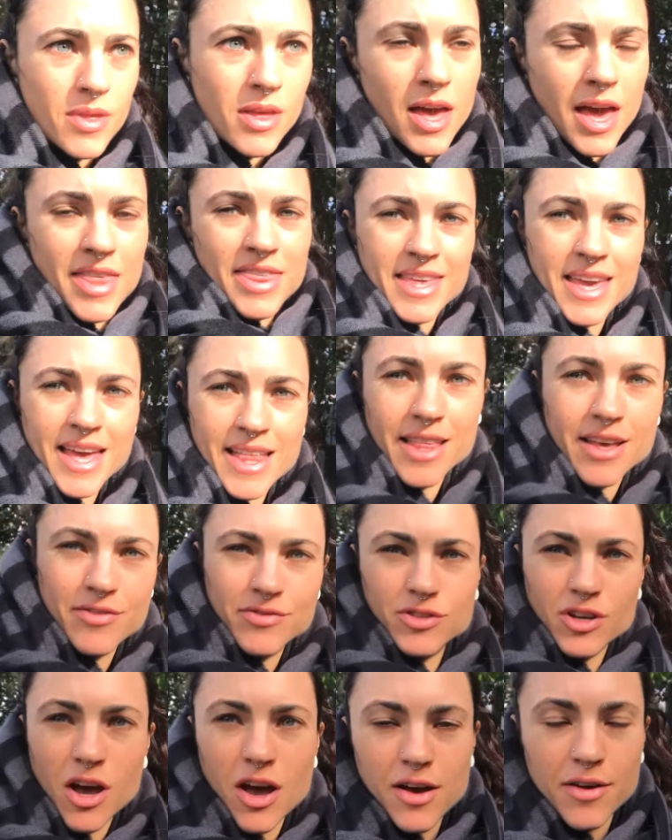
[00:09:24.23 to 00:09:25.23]
I think I
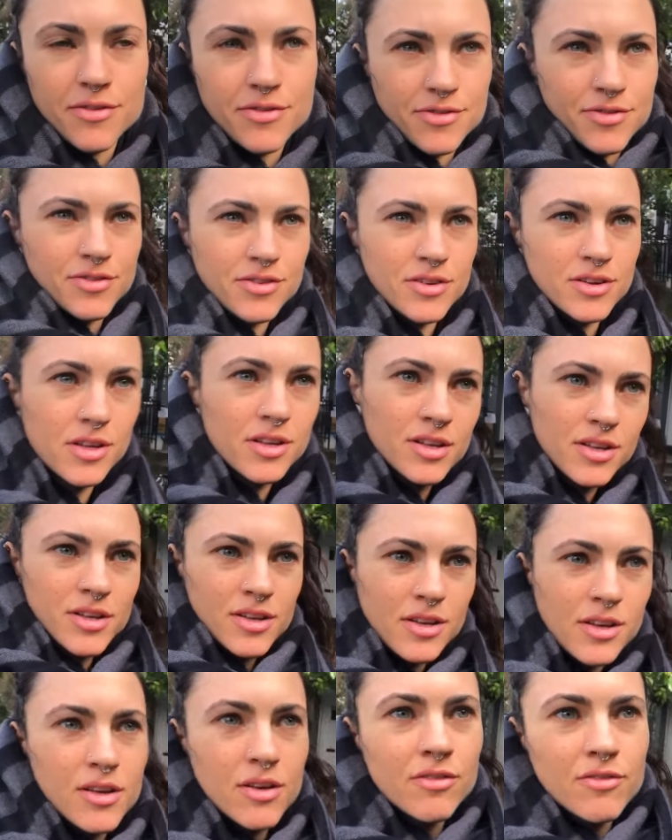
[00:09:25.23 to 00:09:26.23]
left off
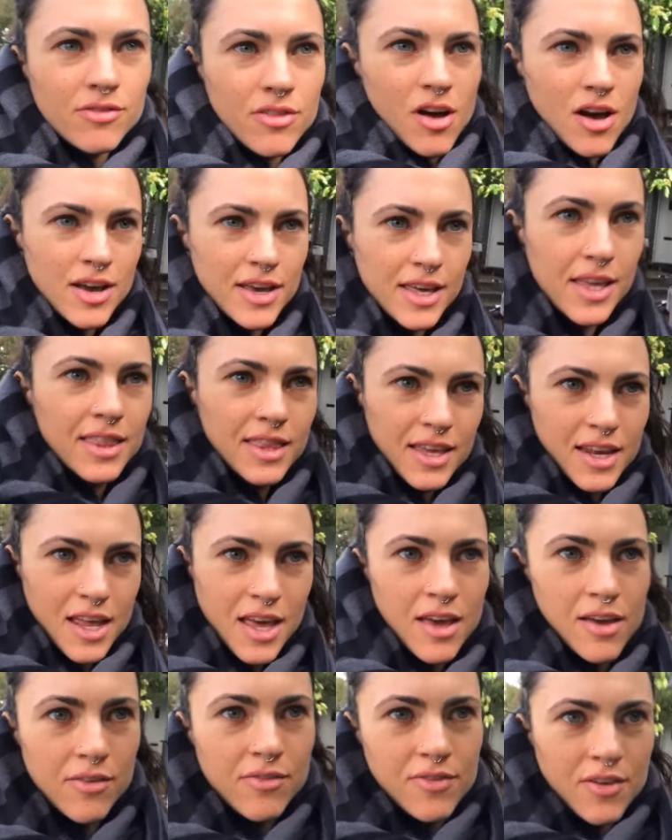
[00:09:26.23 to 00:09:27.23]
vlogging that
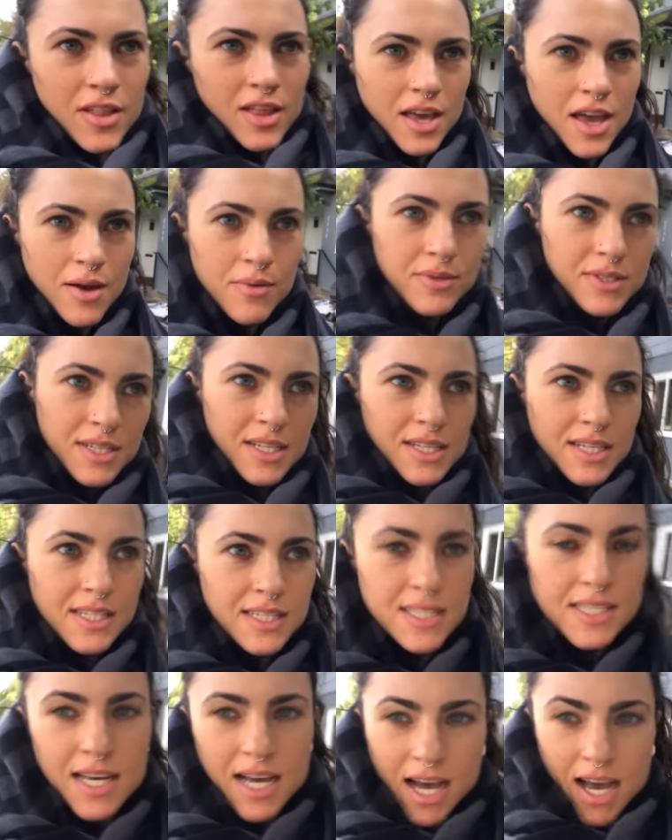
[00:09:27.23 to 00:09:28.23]
I felt like I was gonna
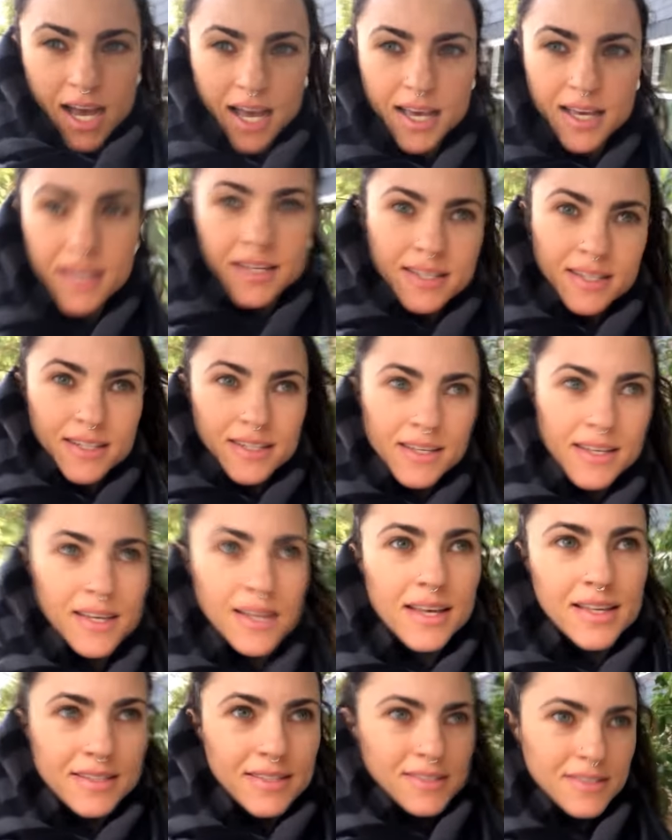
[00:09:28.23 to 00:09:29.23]
die,
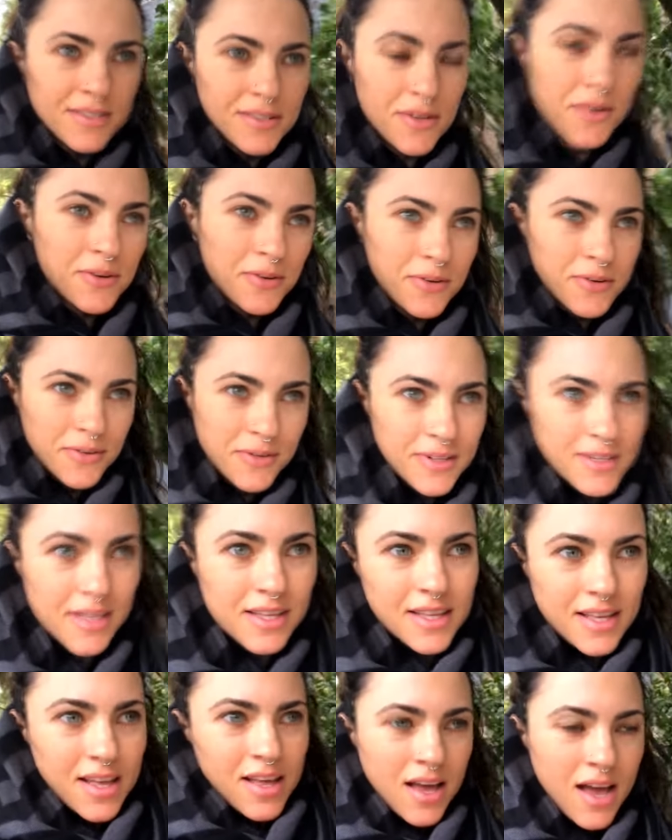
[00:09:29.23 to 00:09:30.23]
so
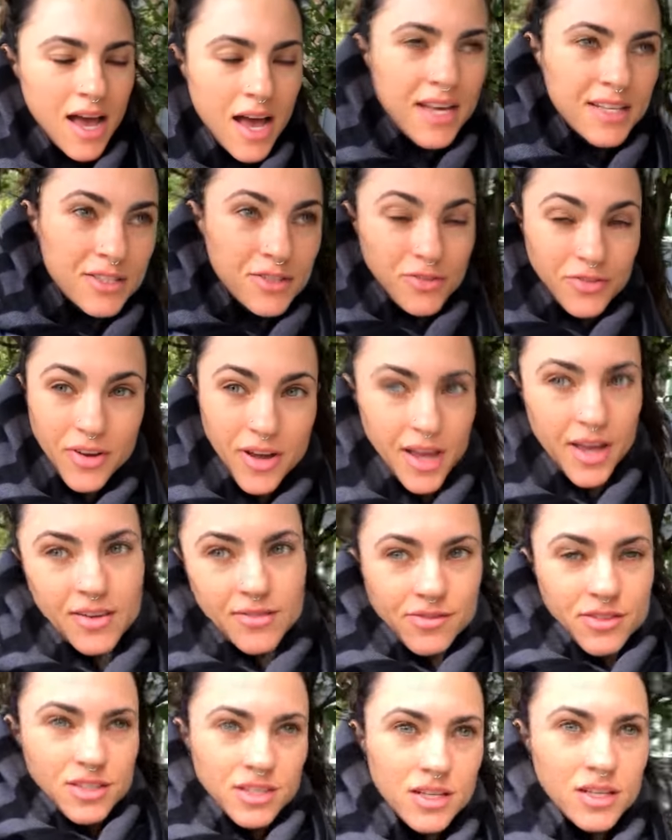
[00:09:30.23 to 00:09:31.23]
I
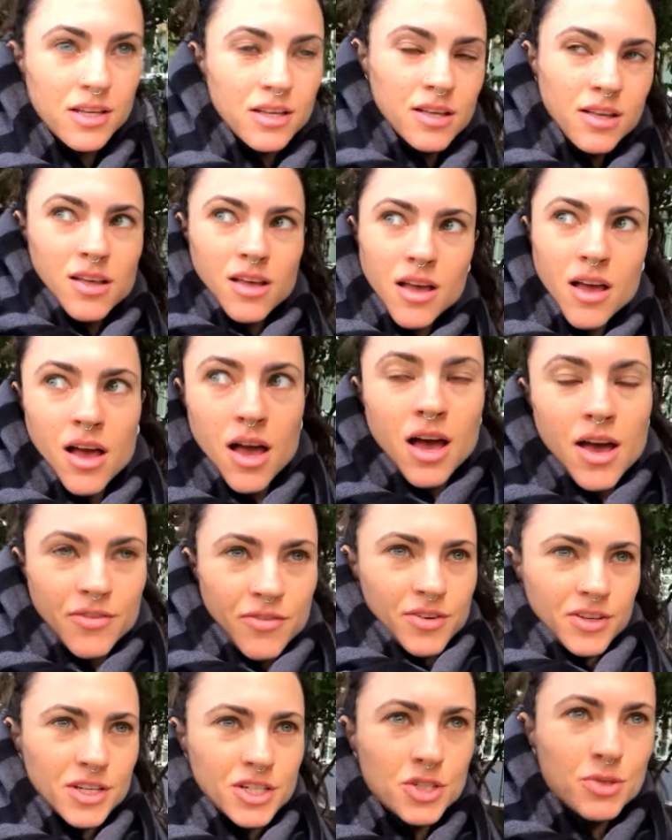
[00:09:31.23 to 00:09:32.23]
survived. I
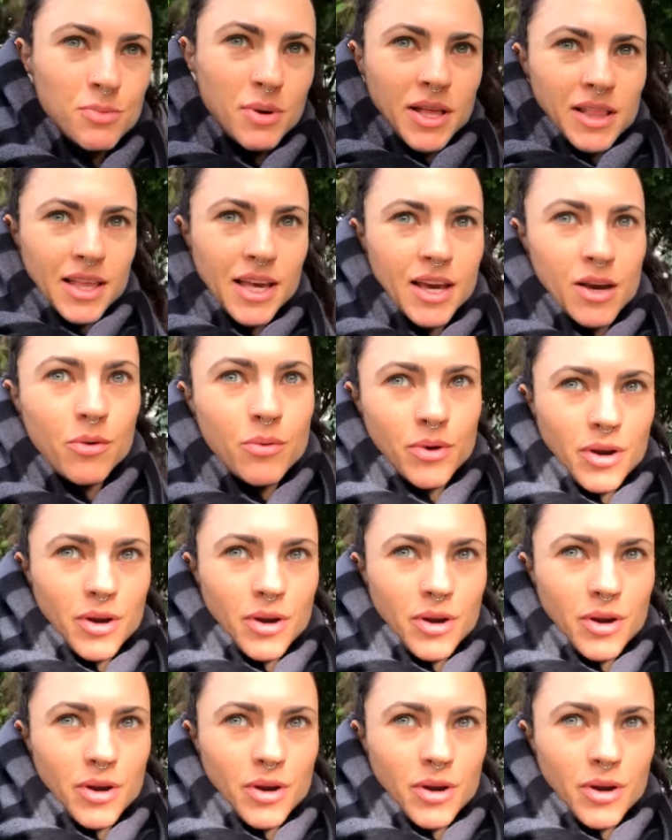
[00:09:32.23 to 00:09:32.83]
finished my leg